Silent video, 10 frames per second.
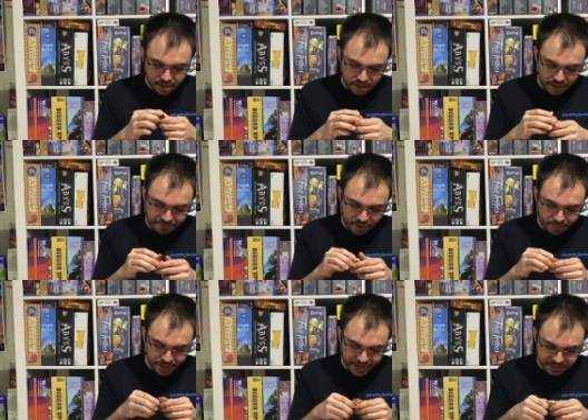If they're
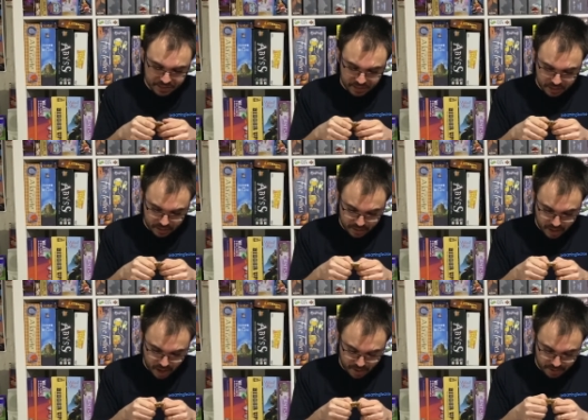plastic,
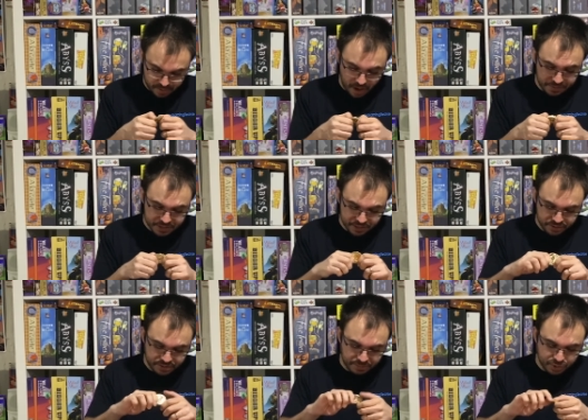obviously there's
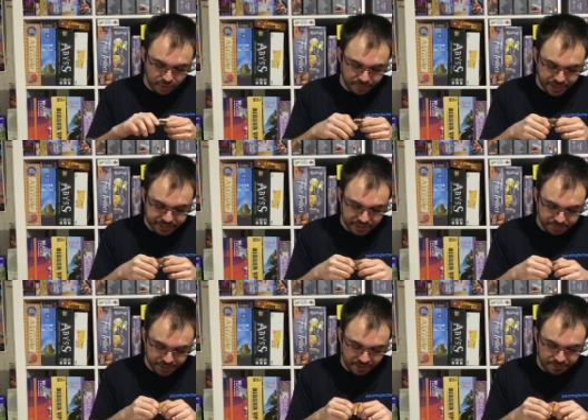some sort of plastic, but
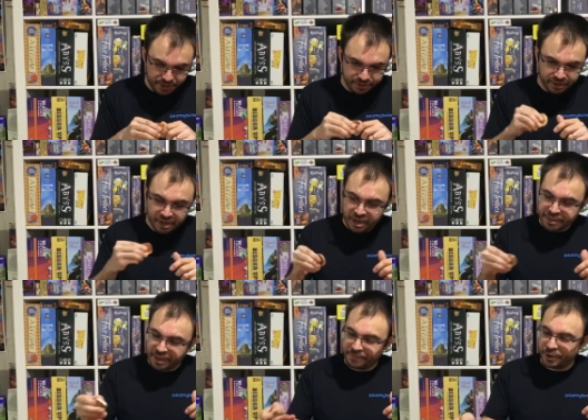they feel
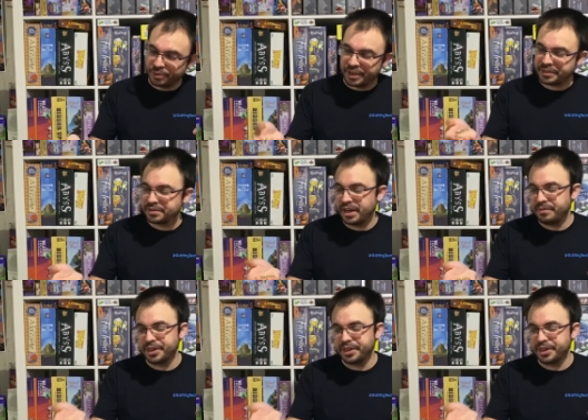nice and heavy.